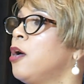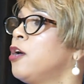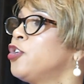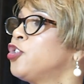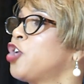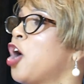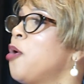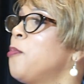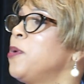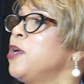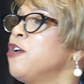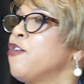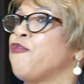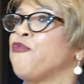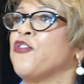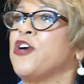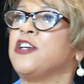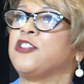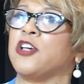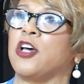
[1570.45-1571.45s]
Show me your
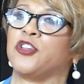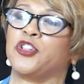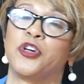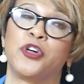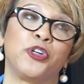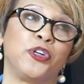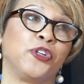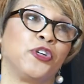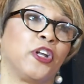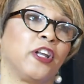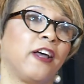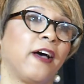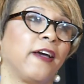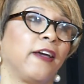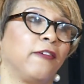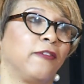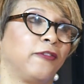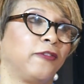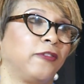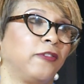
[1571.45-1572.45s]
friends, I'll show you your
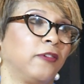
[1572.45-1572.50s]
life.